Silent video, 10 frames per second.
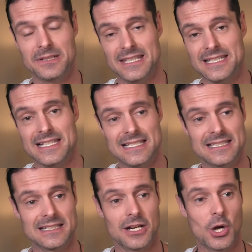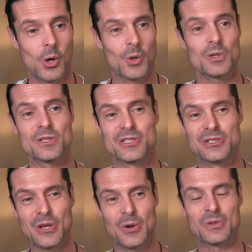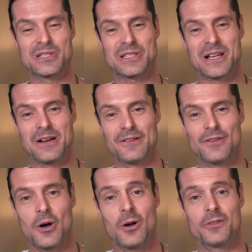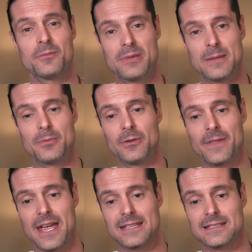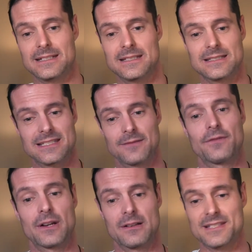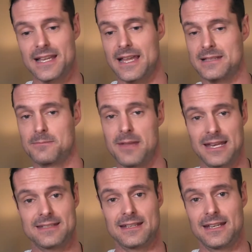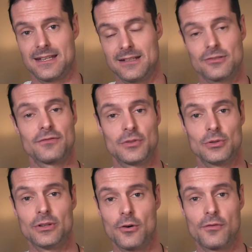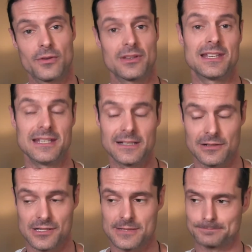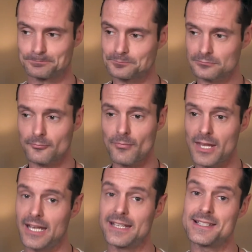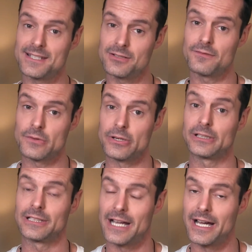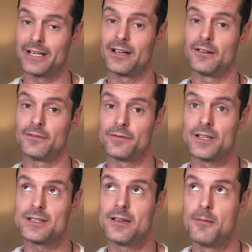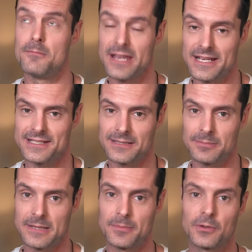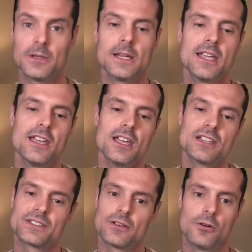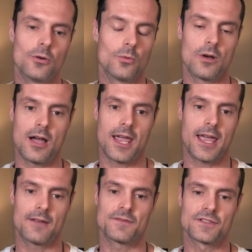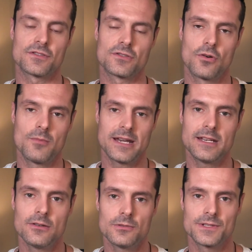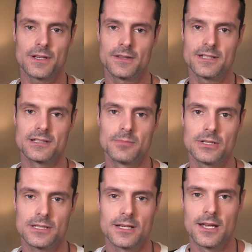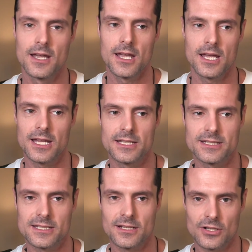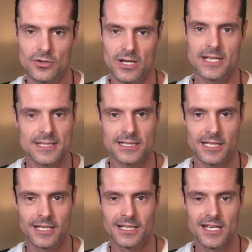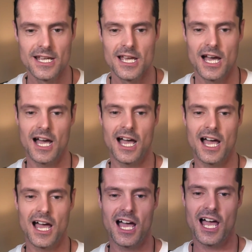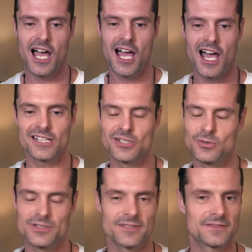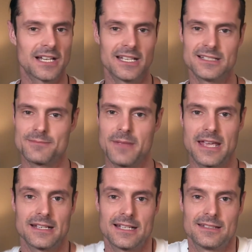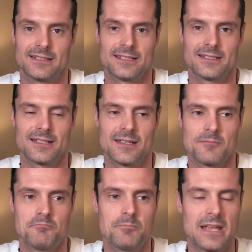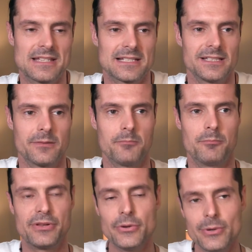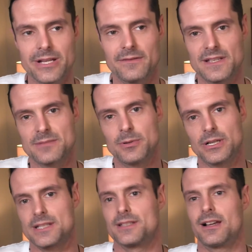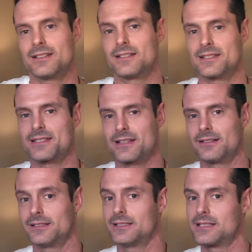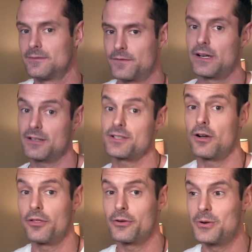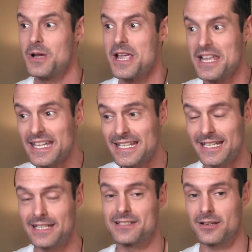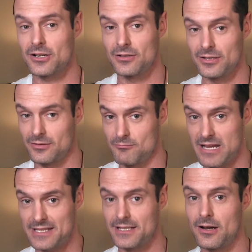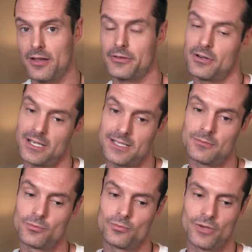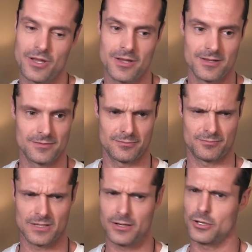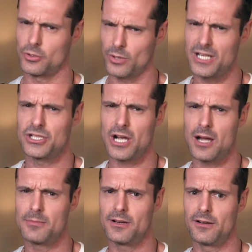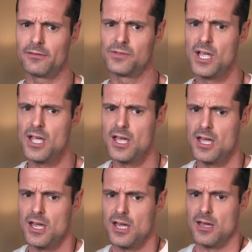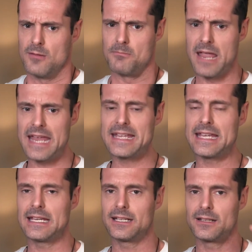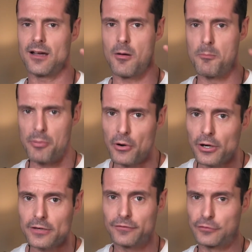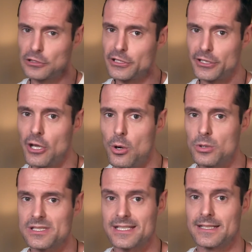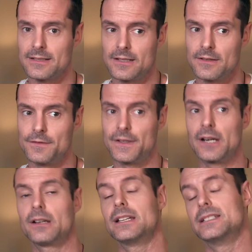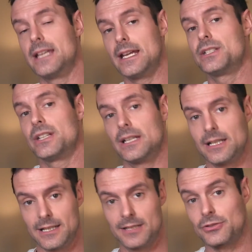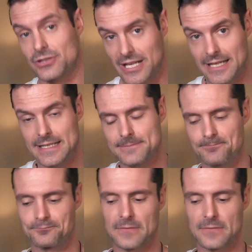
what this is a Cole's notes of all the people that Tim Ferriss has met and interviewed over the years, and he's interviewed a lot of amazing people. So I have so many notes on this book, it's crazy. Tools of Titan, man, basically the beauty of this book is not necessarily Tim Ferriss, although he is an amazing author, and he's done a great job of making a book full of notes very engaging and entertaining.